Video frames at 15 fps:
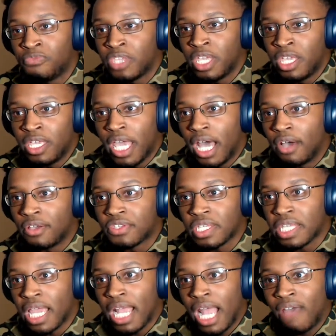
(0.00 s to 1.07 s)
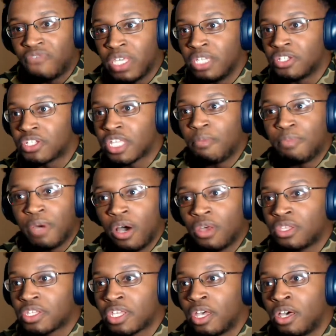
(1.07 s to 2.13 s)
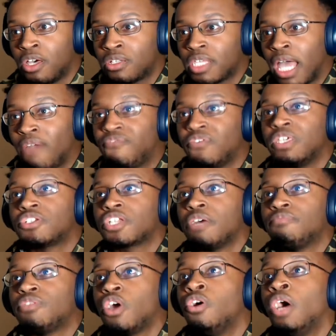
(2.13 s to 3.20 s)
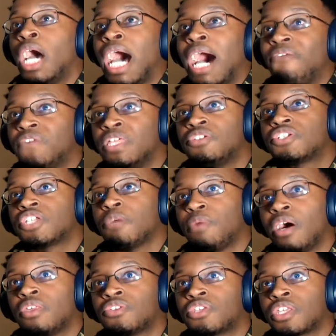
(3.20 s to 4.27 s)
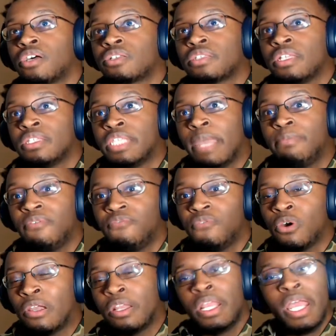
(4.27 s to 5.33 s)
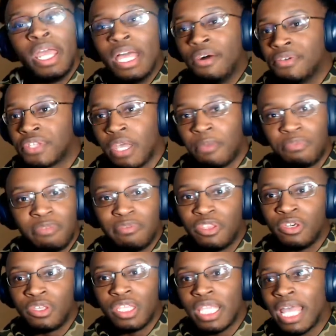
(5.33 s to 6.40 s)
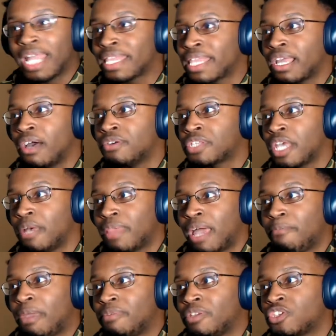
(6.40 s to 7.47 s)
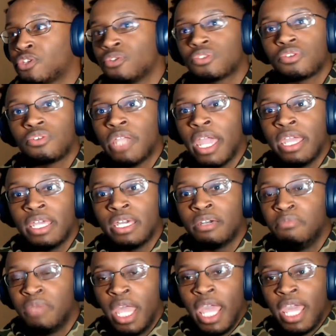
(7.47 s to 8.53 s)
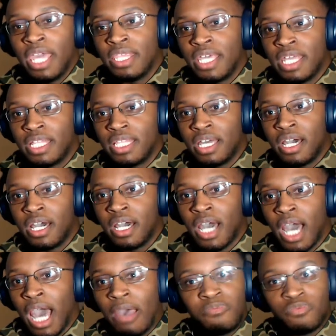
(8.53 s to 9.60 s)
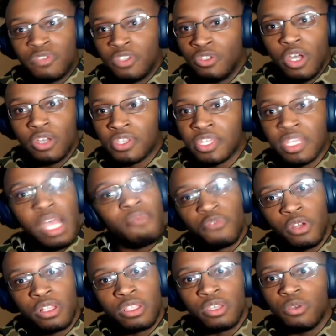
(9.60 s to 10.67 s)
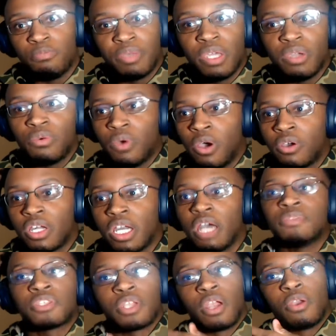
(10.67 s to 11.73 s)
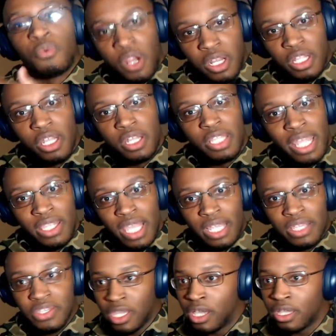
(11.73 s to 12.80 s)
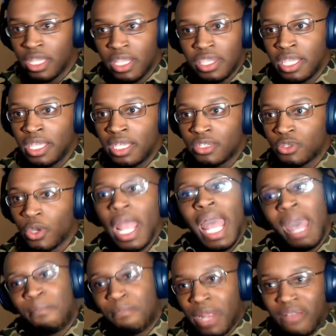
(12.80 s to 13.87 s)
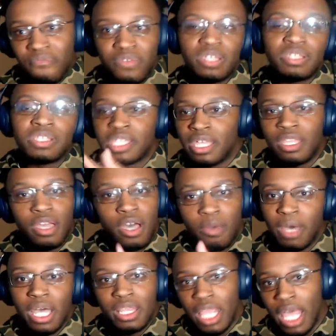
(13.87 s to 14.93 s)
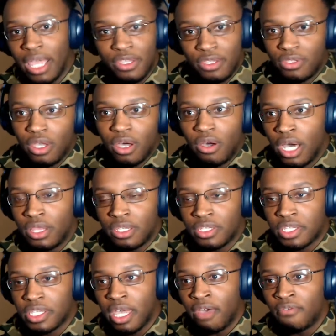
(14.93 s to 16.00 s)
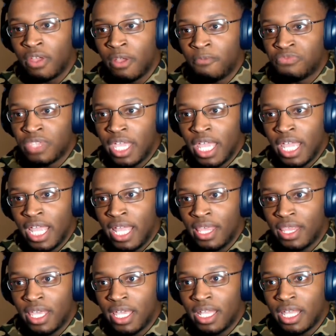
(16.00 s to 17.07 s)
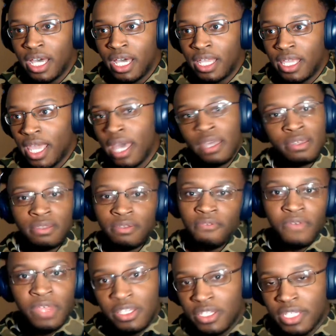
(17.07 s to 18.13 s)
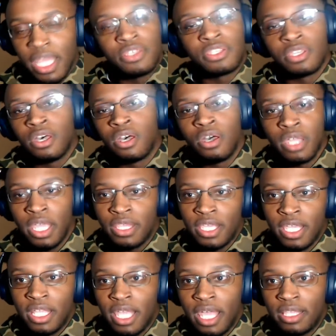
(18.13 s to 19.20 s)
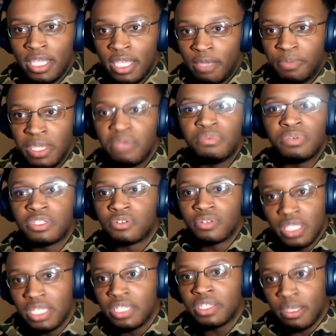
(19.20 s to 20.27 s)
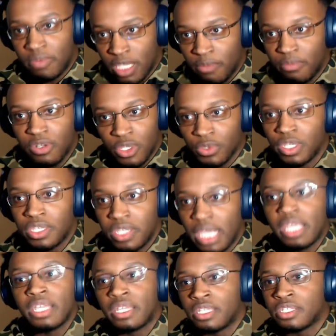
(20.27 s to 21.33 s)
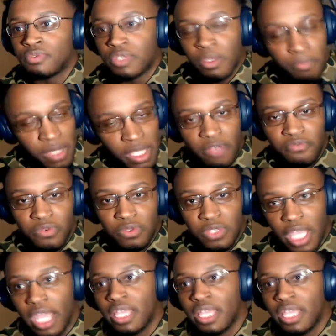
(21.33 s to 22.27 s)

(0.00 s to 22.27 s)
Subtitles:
yeah, I was just like, I finished up all the songs the day before, and I was up in the middle of the night. I think I was up like maybe 2-3 a.m. and then I slept for a little bit, woke up, started working on that next song and things, or I had breakfast, did all my, like, you know, other stuff, and then finished that song, and then that EP was released September 22nd, because it was a meaningful day.